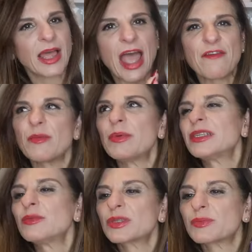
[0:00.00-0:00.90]

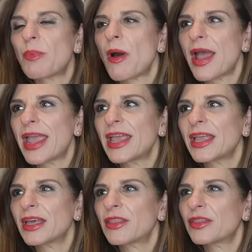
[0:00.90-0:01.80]
Everybody was
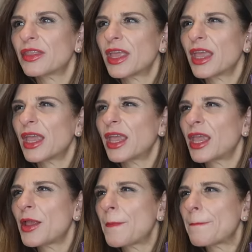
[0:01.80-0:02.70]
buying
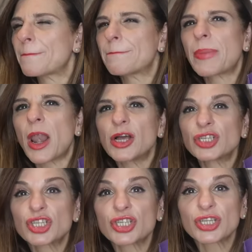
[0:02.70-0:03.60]
the
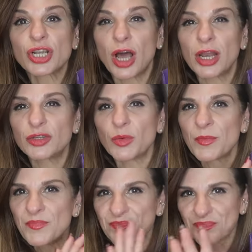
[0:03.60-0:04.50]
blush coloured
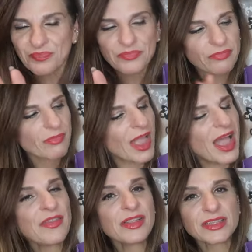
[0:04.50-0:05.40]
one.
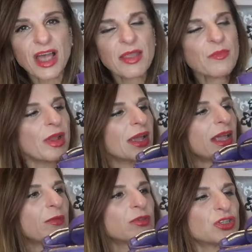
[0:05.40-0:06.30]
At the time when I
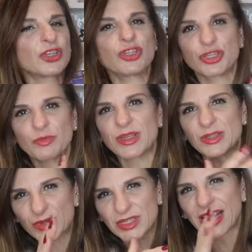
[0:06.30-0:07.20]
came onto YouTube,
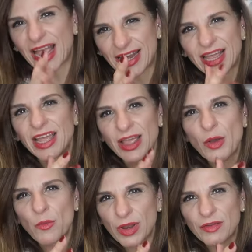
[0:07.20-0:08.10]
this was the kind of
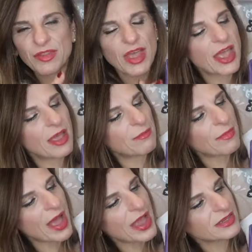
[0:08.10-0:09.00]
one of the
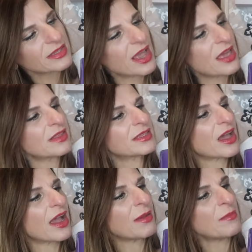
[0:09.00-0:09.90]
it bags at the
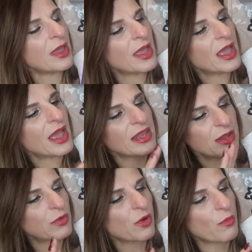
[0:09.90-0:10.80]
time, and
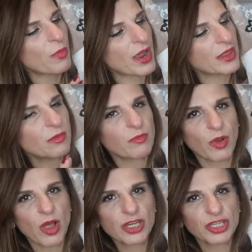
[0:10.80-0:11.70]
they were all buying the
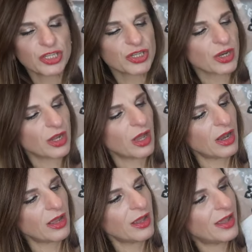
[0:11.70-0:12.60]
blush
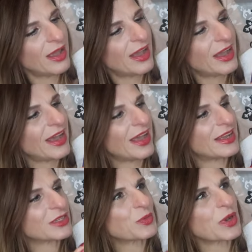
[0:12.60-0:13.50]
colour.
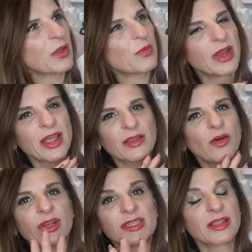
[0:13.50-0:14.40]
And when I went in,
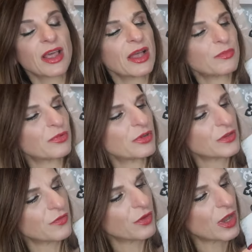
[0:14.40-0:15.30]
honestly, they had
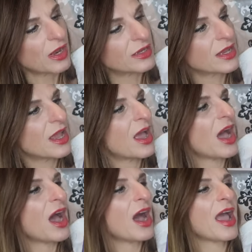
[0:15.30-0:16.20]
beautiful colours.
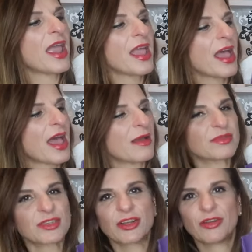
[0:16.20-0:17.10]
I
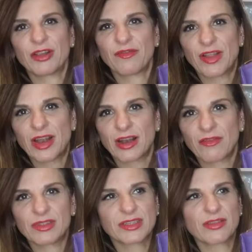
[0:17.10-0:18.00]
absolutely fell in
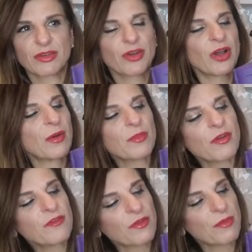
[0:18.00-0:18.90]
love with this. I thought, no, I'm
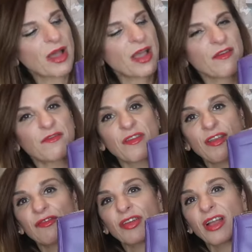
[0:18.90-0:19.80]
going for my
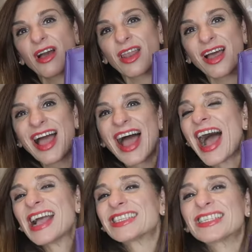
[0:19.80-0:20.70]
favourite colour.
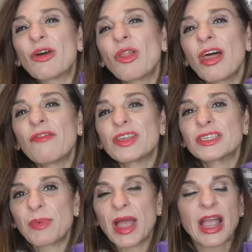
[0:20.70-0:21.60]
I still love
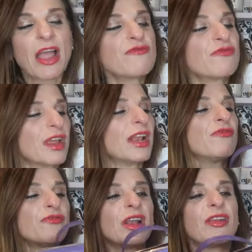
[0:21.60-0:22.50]
this bag. I
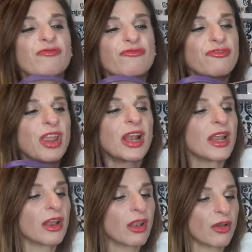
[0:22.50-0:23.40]
really, really,
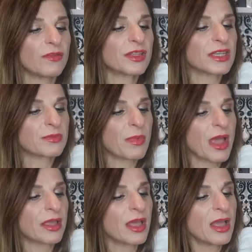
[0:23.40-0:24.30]
really love this
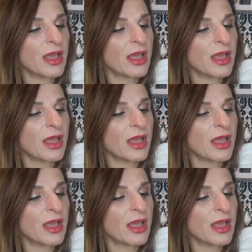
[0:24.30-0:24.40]
bag.